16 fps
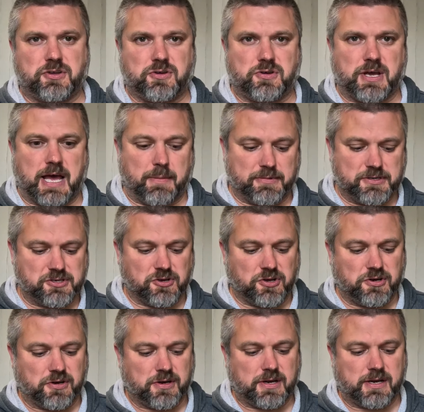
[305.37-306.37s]
to
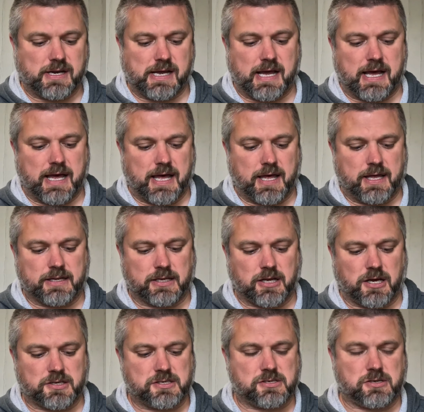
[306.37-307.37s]
Amazon and
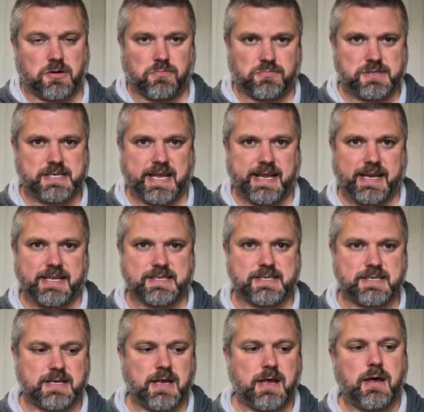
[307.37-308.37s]
got some
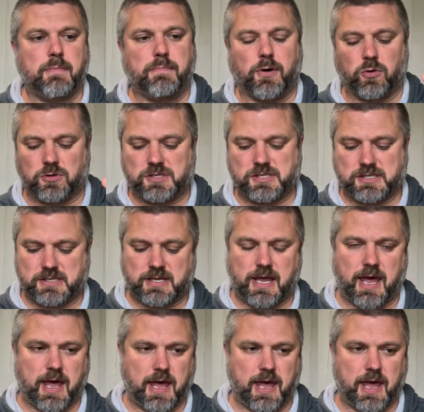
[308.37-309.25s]
stainless bolts.